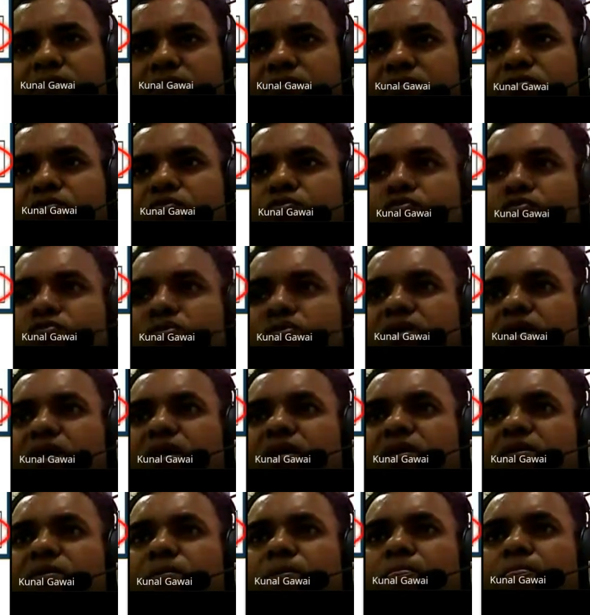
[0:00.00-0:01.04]
Those
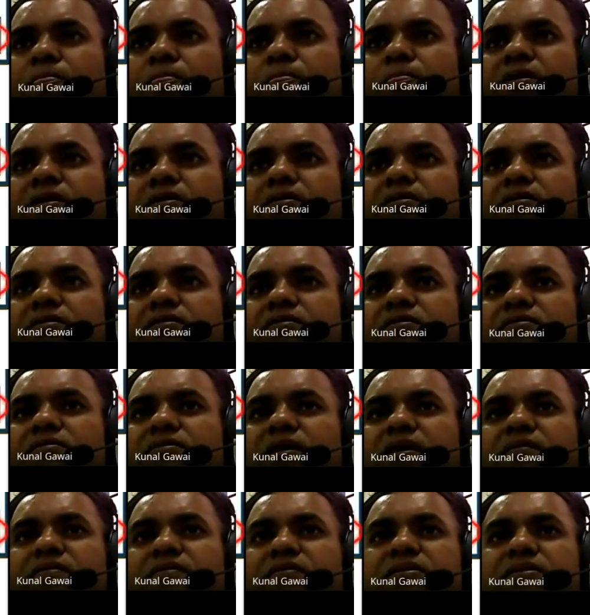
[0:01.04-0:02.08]
are
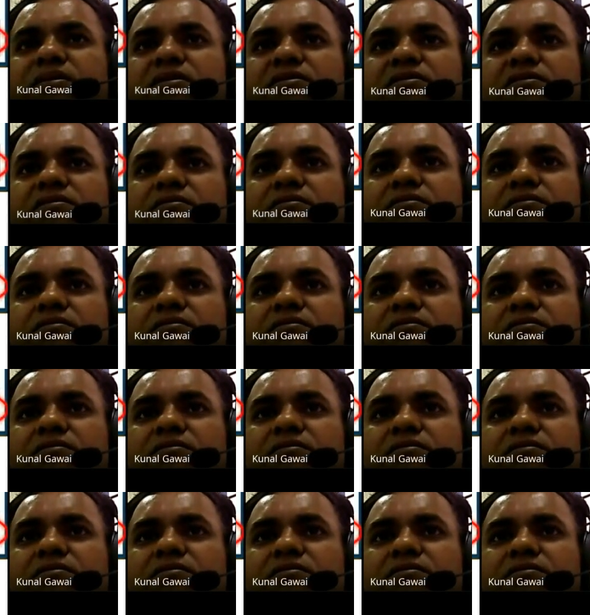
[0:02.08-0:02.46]
having this